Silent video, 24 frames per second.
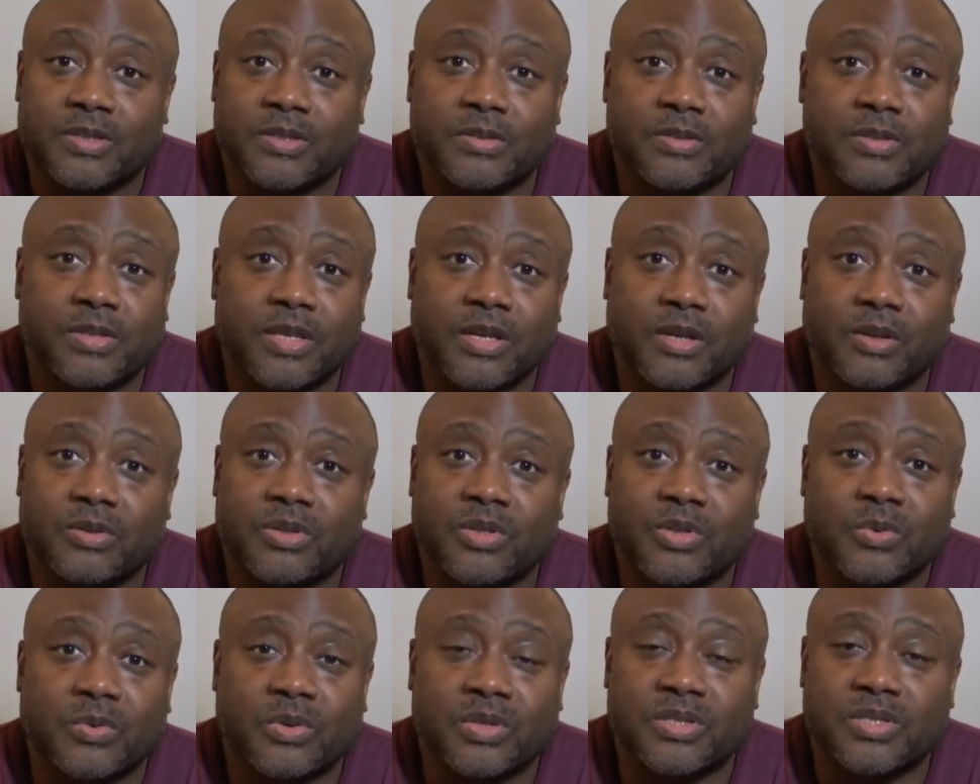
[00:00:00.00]
still
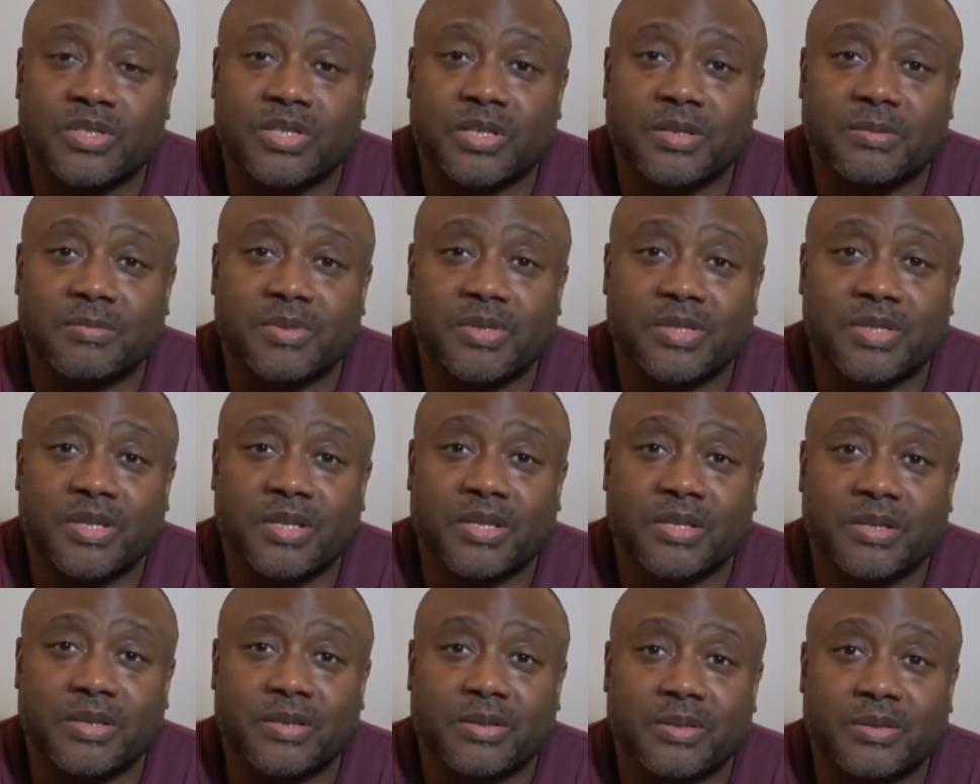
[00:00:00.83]
doing gym
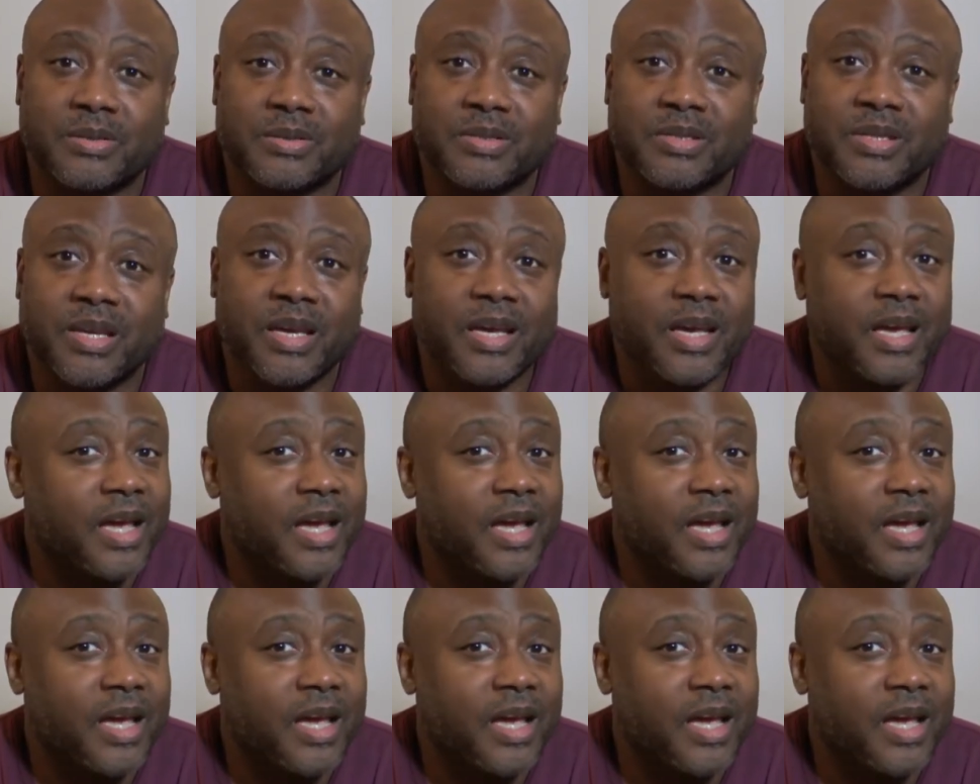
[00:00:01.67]
sales,